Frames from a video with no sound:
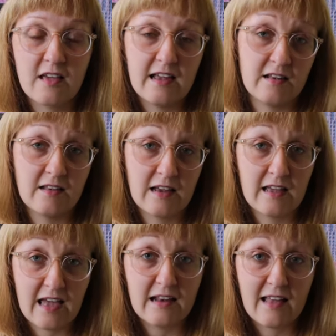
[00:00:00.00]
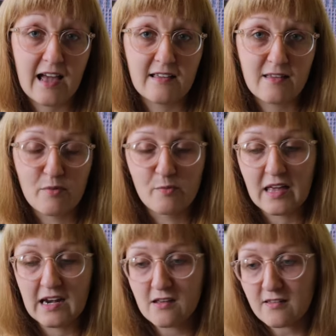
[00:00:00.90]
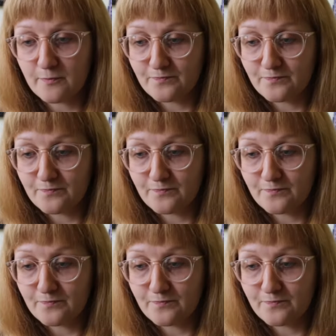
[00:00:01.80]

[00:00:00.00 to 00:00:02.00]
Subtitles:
and again that accepts beginner